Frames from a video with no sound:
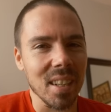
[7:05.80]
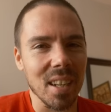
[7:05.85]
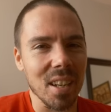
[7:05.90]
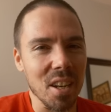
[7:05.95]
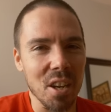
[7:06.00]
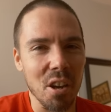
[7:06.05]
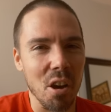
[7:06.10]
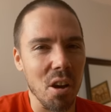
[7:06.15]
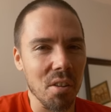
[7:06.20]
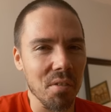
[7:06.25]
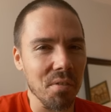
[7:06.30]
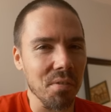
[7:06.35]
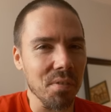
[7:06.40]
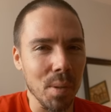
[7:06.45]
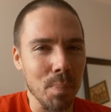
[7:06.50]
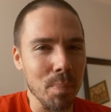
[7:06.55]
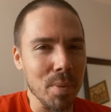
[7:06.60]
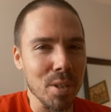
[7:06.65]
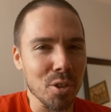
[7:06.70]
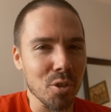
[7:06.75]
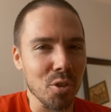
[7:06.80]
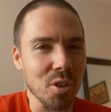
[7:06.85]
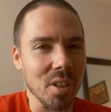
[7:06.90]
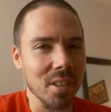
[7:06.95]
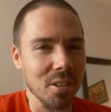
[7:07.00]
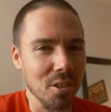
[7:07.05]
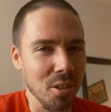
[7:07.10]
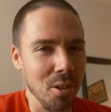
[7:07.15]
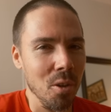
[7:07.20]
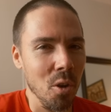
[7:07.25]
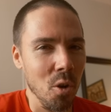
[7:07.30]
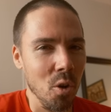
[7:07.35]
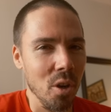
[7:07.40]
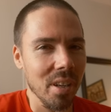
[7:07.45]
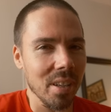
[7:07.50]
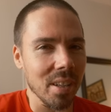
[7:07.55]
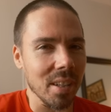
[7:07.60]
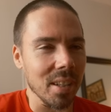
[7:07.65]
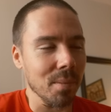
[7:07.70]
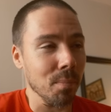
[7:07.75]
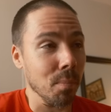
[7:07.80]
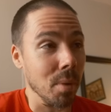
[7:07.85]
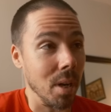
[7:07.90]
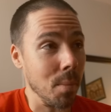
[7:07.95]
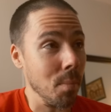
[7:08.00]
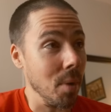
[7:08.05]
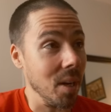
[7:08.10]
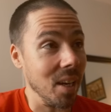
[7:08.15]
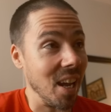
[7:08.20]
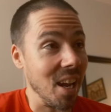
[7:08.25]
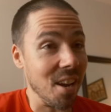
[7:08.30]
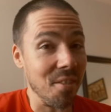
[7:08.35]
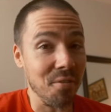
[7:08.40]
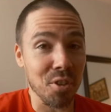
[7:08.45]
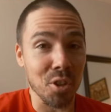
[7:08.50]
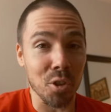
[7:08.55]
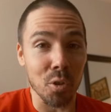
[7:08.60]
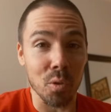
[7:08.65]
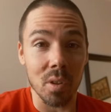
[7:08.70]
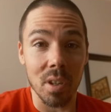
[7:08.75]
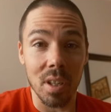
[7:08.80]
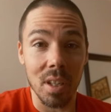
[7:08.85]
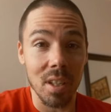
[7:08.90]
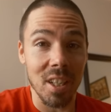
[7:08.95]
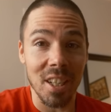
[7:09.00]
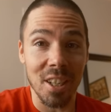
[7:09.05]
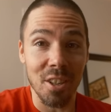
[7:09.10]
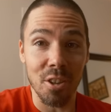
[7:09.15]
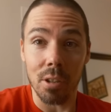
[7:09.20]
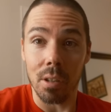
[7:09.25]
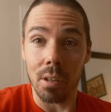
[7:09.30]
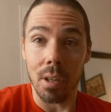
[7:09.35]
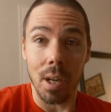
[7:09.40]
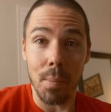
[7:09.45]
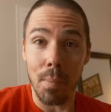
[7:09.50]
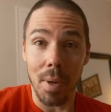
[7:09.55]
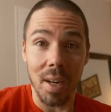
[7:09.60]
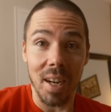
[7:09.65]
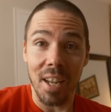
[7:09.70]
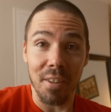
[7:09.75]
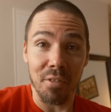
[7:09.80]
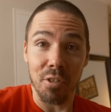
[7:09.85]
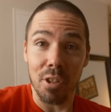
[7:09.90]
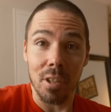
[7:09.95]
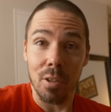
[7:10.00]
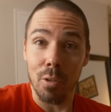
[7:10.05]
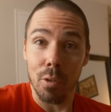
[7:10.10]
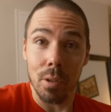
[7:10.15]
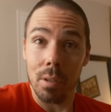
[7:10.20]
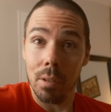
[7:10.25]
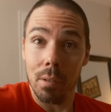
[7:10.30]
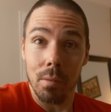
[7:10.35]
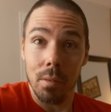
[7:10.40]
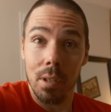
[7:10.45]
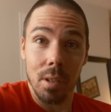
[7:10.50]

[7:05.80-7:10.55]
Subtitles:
Non-flippy screen is annoying, but I might have to, in here. I might have to do it.